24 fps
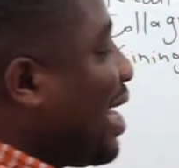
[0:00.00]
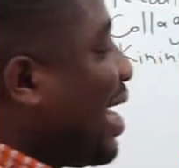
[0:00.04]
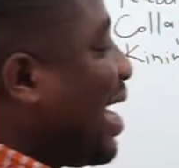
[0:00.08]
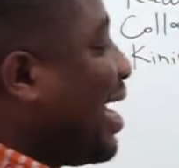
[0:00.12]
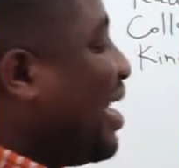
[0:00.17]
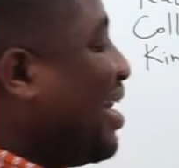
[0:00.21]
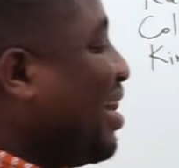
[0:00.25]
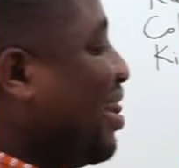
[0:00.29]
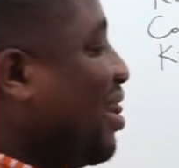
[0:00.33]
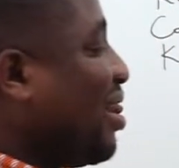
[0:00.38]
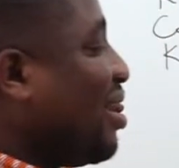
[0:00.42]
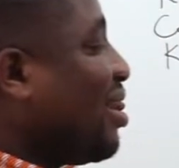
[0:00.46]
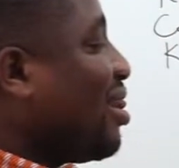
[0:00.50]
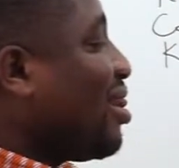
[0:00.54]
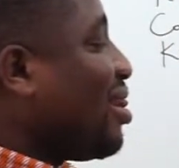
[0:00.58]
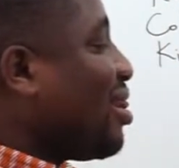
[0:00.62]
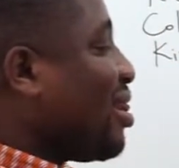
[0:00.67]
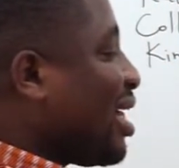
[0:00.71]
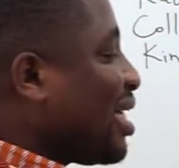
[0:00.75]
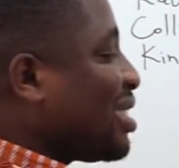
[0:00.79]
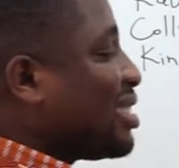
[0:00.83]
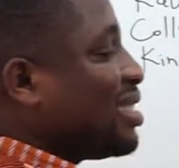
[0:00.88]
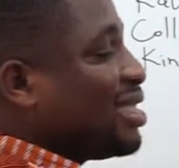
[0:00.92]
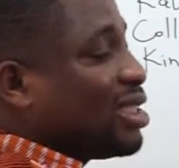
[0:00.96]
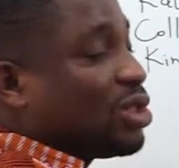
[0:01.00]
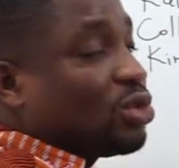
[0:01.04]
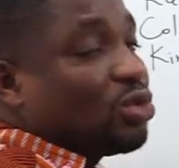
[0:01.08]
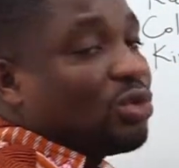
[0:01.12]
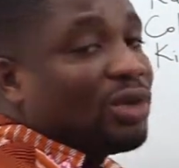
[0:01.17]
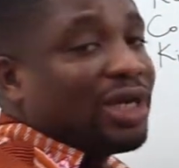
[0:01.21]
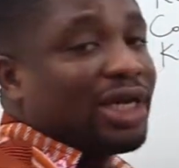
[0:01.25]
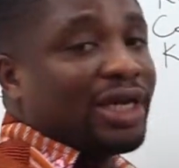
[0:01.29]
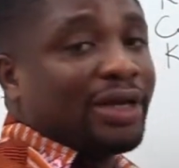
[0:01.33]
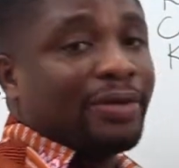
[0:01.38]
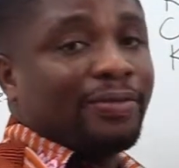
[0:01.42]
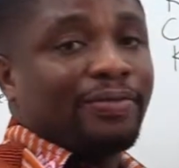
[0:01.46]
And that is
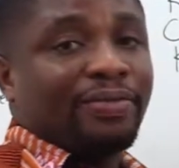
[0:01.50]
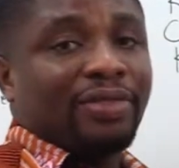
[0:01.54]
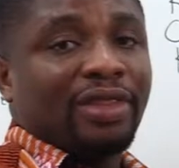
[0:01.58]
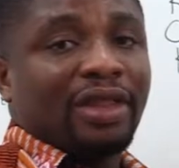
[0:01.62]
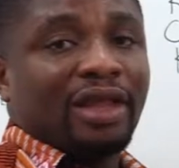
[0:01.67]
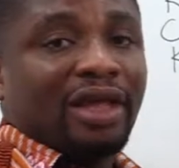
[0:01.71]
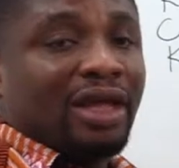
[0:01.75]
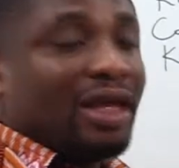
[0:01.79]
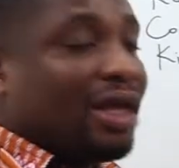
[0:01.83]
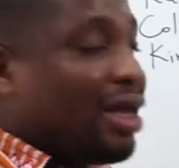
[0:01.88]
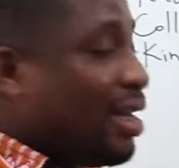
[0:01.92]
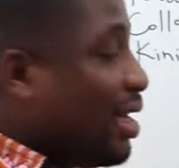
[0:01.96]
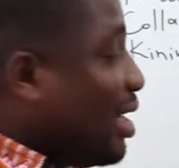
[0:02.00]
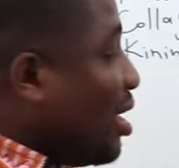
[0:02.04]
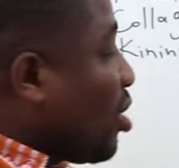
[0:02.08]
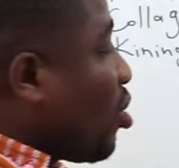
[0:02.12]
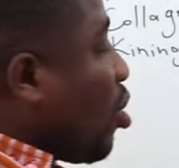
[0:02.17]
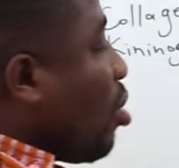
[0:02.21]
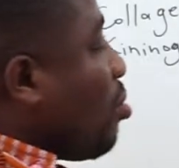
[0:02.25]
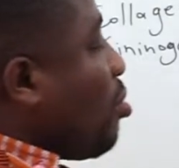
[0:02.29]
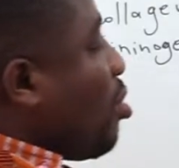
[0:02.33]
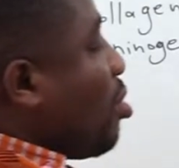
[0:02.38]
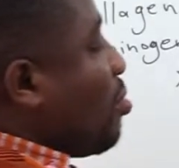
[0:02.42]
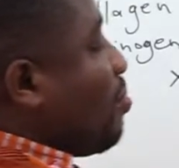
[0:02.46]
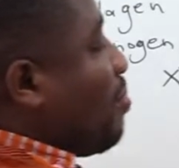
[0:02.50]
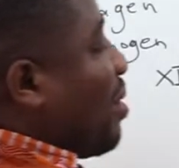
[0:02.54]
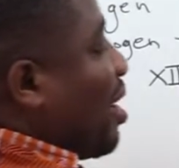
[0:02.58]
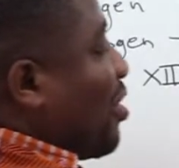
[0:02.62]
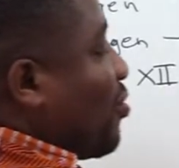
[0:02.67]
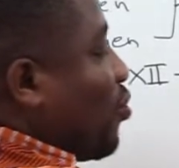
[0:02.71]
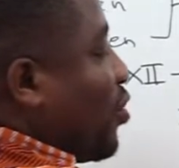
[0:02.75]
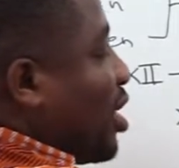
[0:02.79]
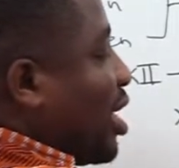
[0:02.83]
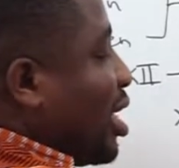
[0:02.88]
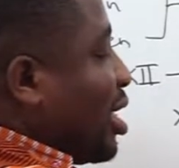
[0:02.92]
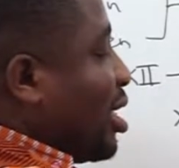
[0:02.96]
where the common
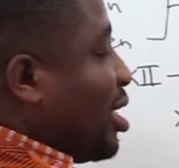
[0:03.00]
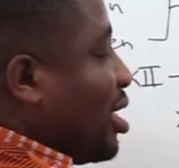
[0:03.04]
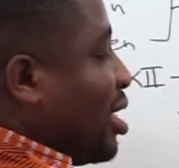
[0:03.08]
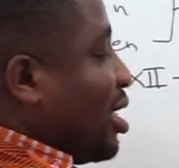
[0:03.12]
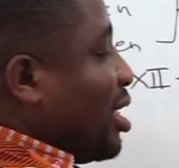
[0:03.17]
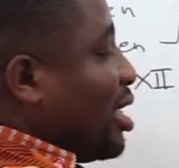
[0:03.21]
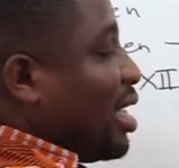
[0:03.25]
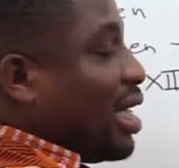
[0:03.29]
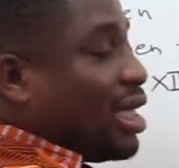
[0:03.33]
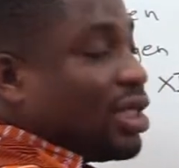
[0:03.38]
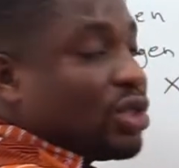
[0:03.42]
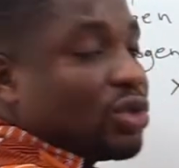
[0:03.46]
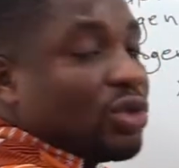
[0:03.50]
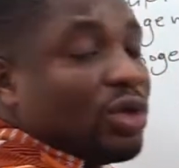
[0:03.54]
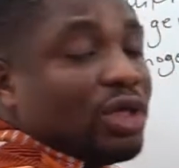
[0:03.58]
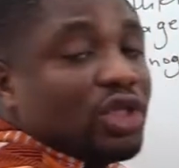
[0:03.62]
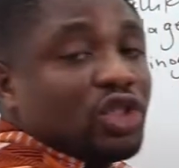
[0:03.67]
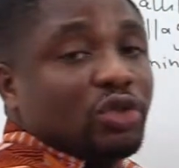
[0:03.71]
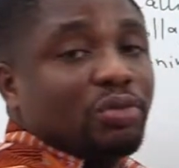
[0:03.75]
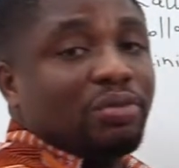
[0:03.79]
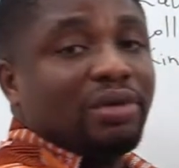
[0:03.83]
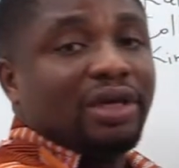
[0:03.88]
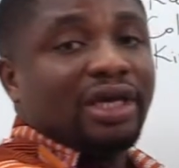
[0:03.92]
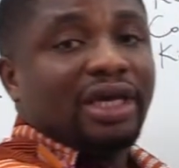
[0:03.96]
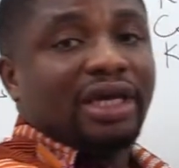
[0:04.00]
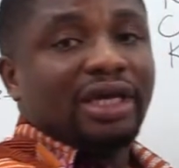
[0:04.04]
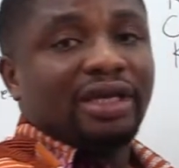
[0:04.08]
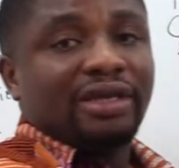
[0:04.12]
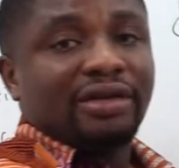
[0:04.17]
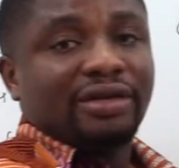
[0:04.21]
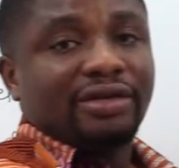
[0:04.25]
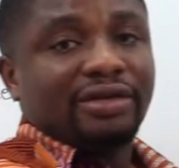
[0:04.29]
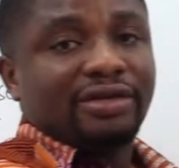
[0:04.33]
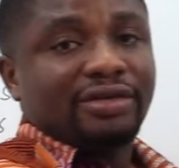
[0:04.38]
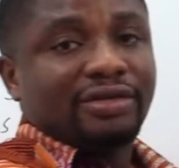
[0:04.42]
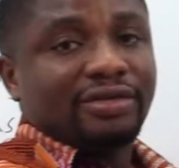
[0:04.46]
pathway is going to
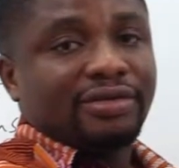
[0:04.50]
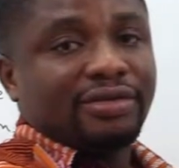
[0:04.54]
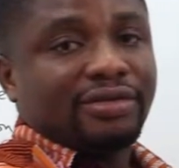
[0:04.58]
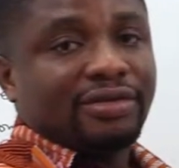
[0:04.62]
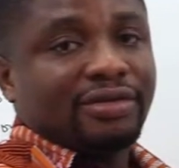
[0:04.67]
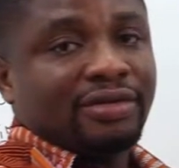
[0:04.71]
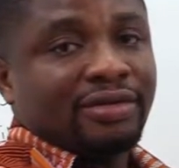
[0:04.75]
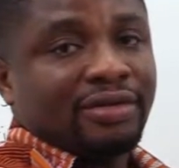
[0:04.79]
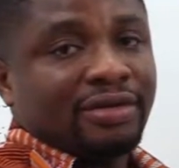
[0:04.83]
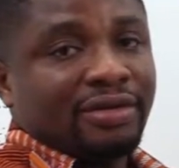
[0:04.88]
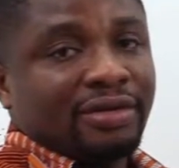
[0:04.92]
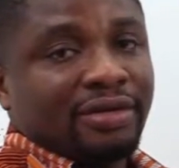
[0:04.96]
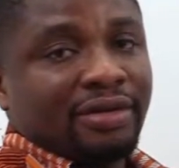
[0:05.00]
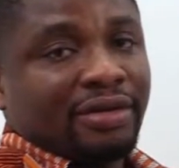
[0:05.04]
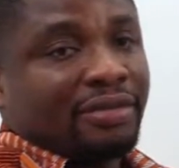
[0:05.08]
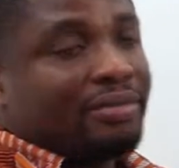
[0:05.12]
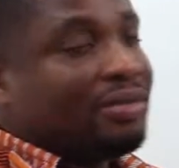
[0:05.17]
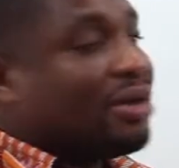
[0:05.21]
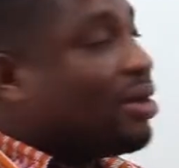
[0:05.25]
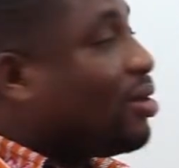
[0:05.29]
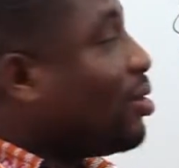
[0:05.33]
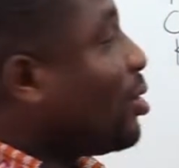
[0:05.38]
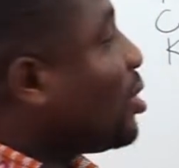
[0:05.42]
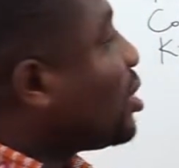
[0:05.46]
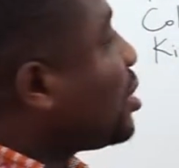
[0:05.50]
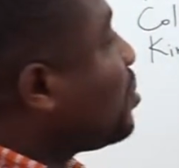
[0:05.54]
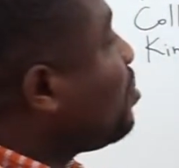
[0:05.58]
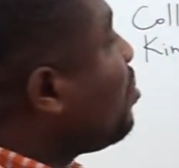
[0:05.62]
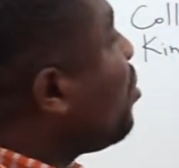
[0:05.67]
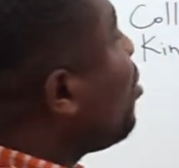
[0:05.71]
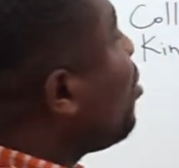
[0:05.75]
begin. Because